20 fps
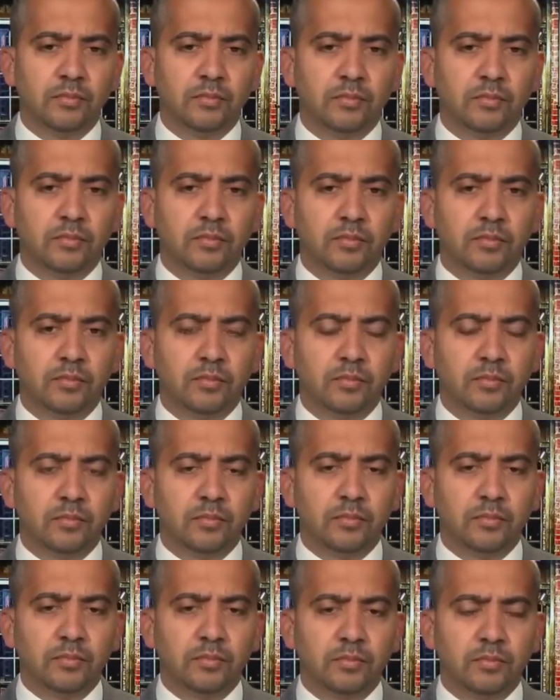
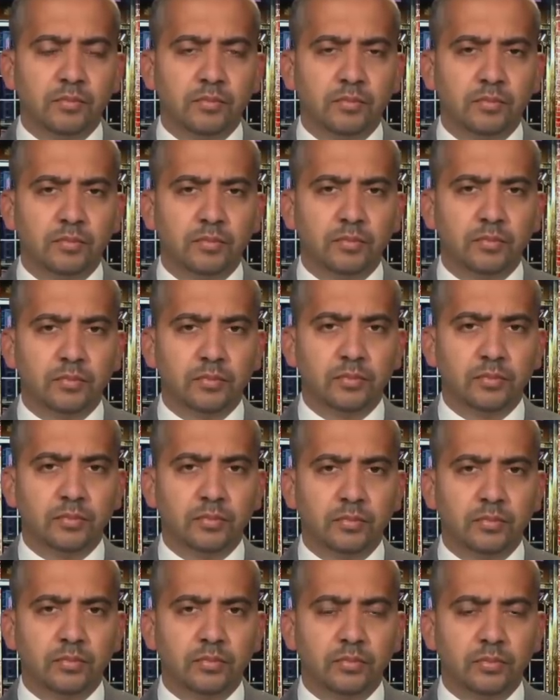
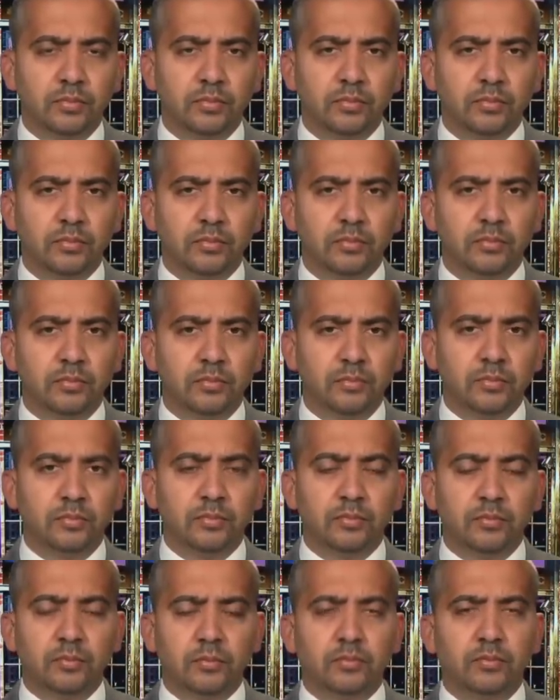
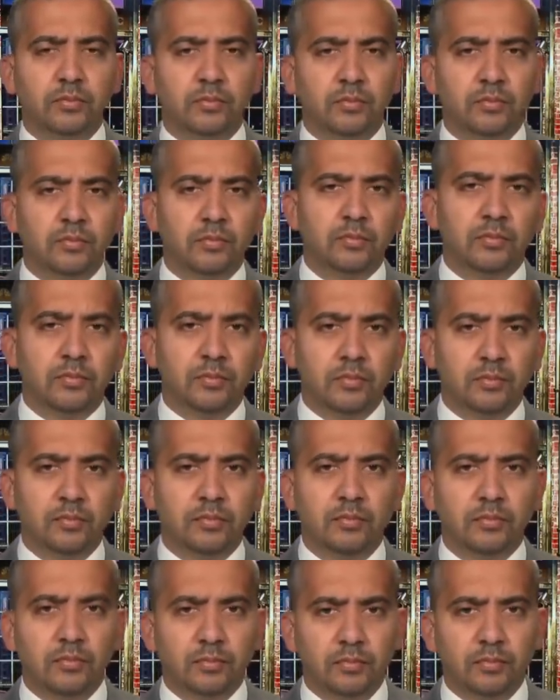
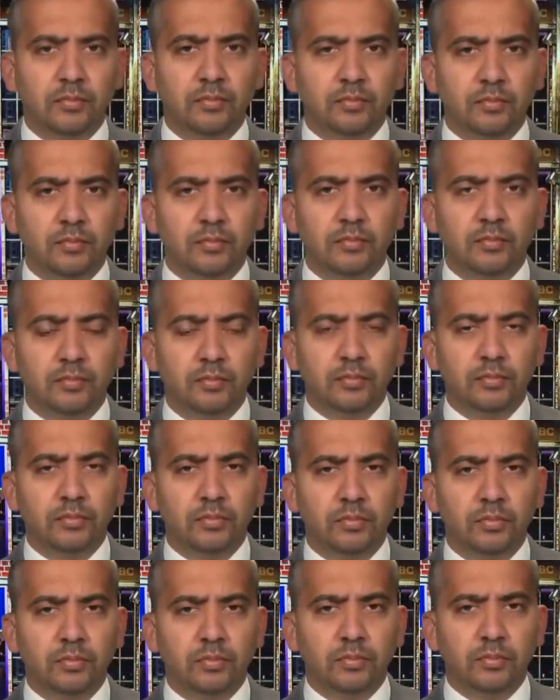
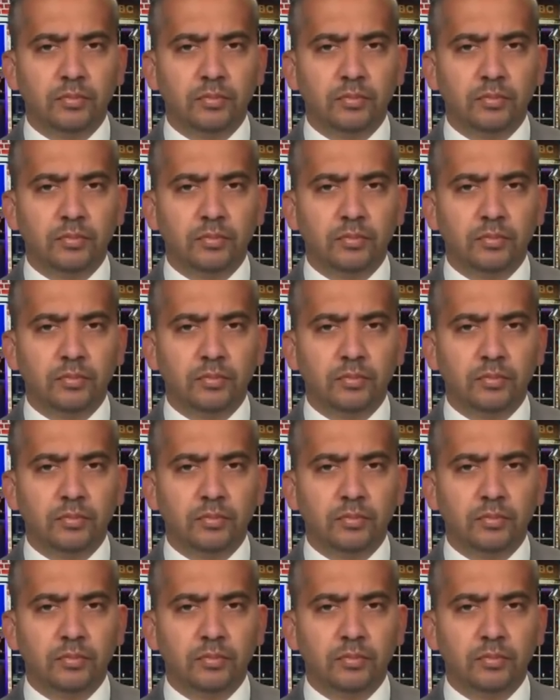The person shown says nothing.